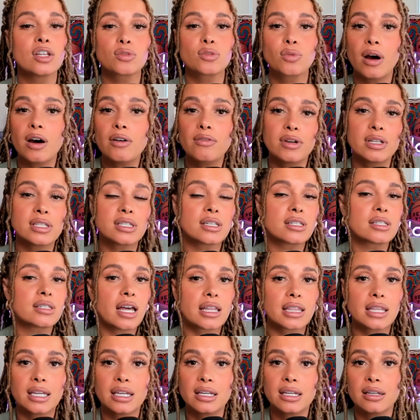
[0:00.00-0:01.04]
12 wins is
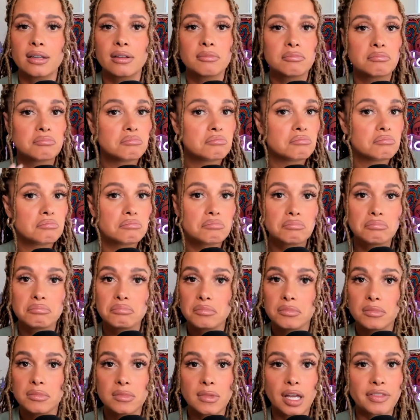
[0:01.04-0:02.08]
nothing
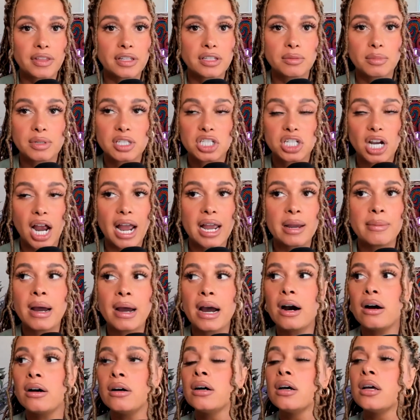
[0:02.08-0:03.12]
to be shy
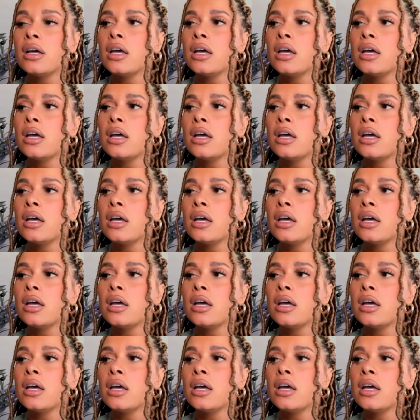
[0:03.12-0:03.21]
about.